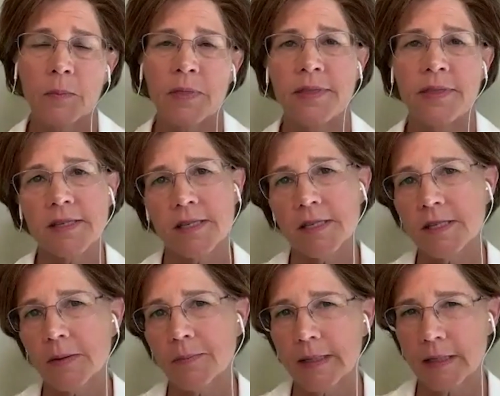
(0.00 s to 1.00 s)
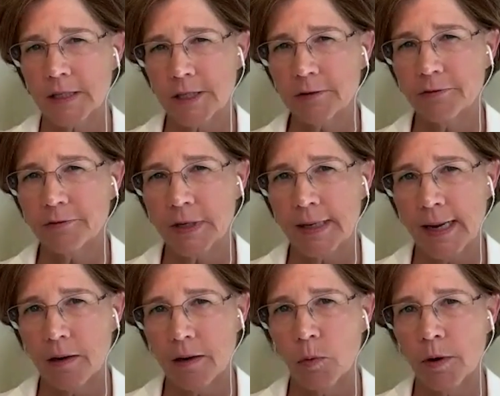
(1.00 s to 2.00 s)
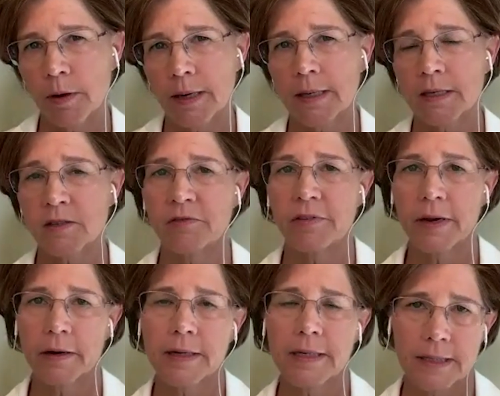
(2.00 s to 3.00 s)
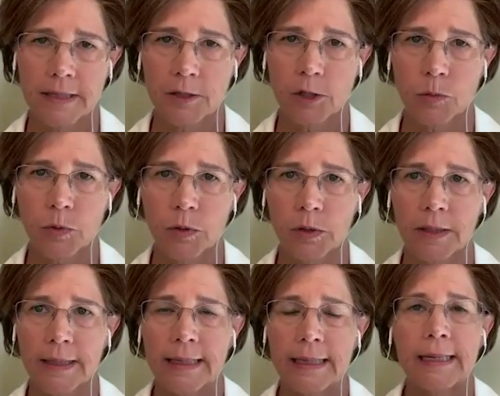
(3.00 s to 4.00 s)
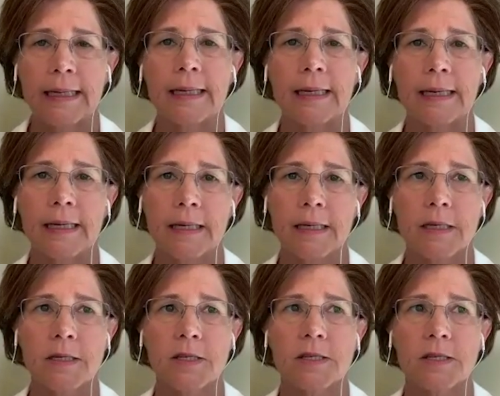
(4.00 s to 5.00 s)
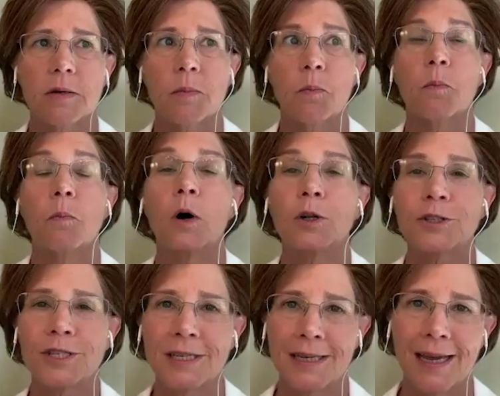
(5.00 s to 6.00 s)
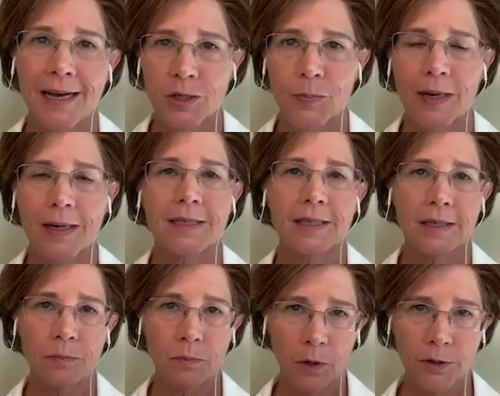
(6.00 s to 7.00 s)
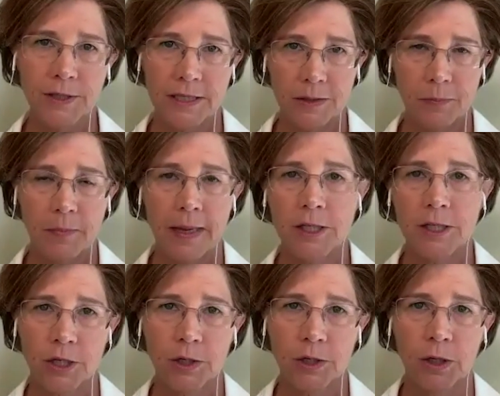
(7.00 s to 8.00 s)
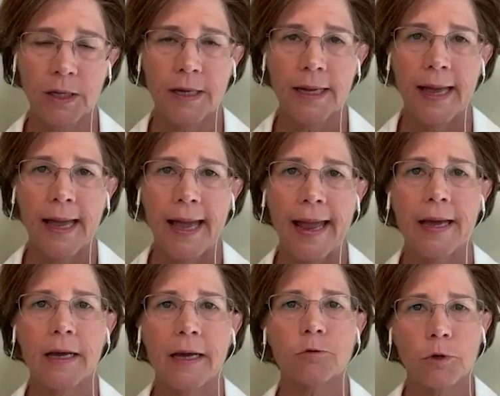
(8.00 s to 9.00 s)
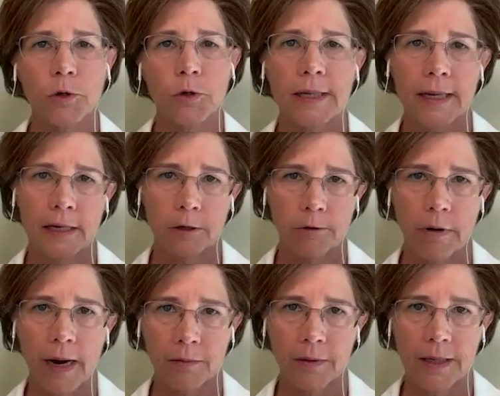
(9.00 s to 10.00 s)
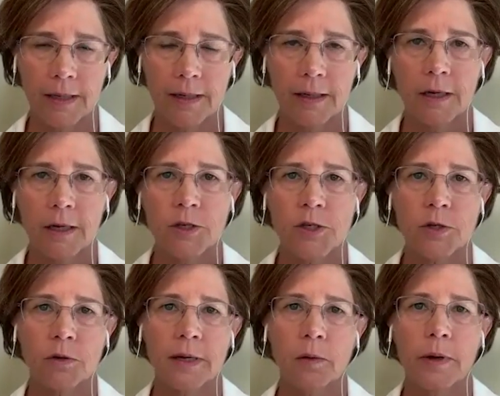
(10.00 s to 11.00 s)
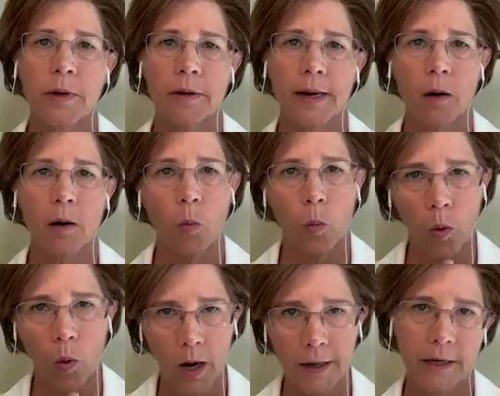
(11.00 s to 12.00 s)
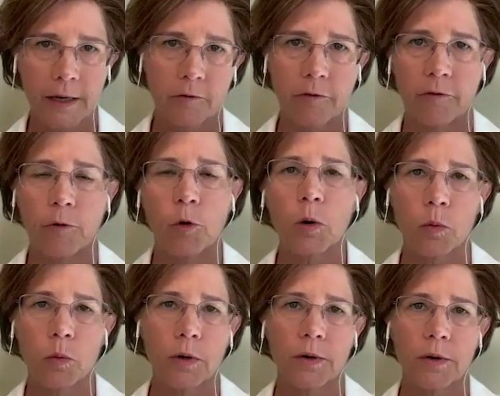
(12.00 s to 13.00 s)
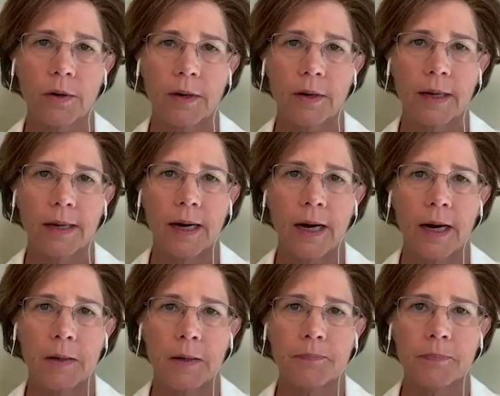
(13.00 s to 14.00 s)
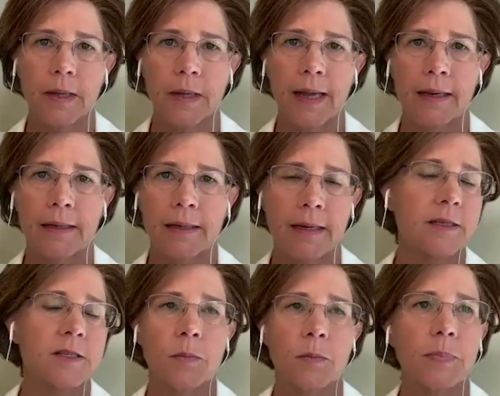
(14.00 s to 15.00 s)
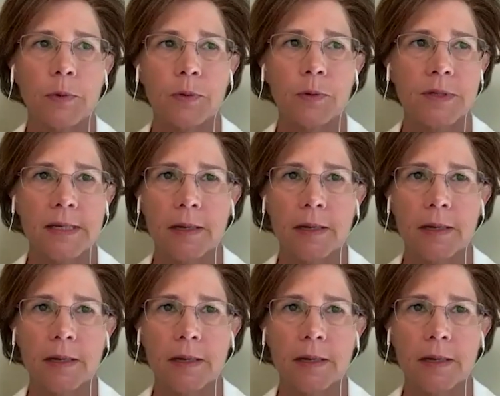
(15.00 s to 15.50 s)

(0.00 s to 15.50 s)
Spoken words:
But this is something different now, where it is very tangible. It is multi-aspected and multi-dimensional, and rooted and grounded, so that we are now walking forward. And some people would